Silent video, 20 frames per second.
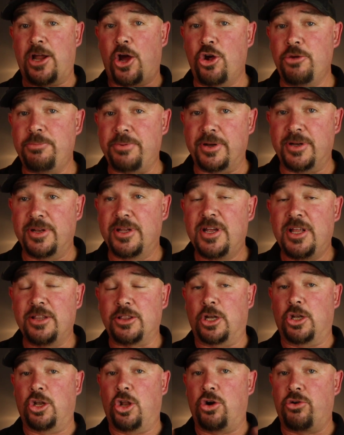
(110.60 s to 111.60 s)
open. The
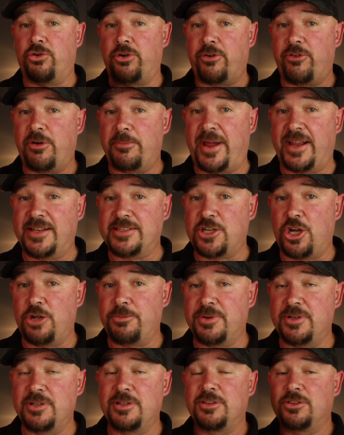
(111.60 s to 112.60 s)
longer it remains
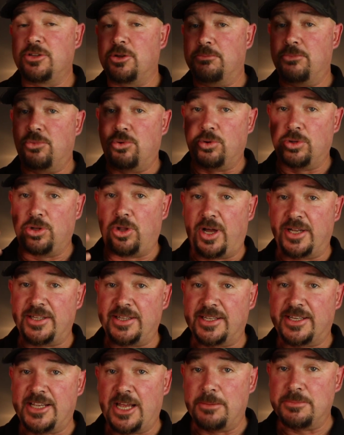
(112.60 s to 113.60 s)
open, the more light
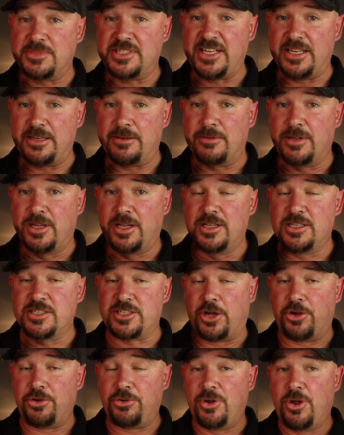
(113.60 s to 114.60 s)
that comes in.
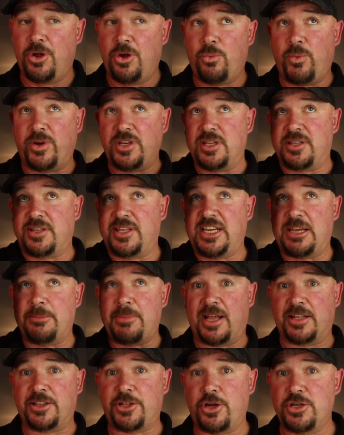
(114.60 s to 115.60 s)
So when you think
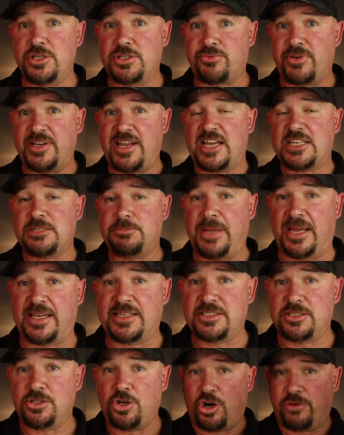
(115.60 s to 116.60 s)
about those three
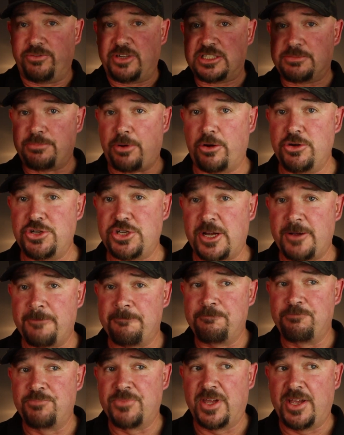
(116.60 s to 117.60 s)
aspects of exposure
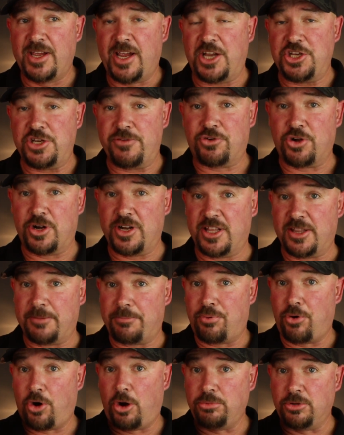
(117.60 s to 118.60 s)
and you've got another
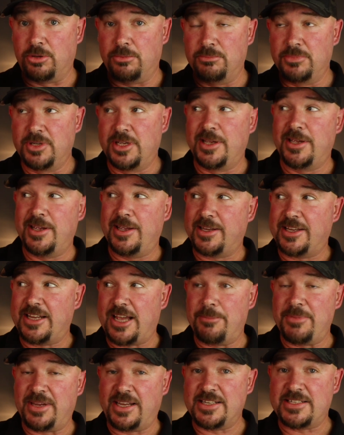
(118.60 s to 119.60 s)
problem
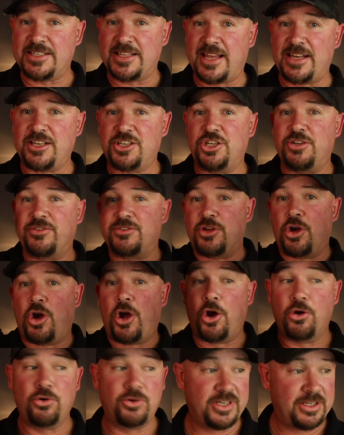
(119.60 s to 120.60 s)
coming into that, the
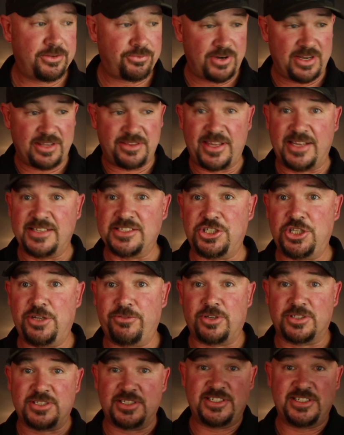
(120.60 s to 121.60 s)
only three things that you've got to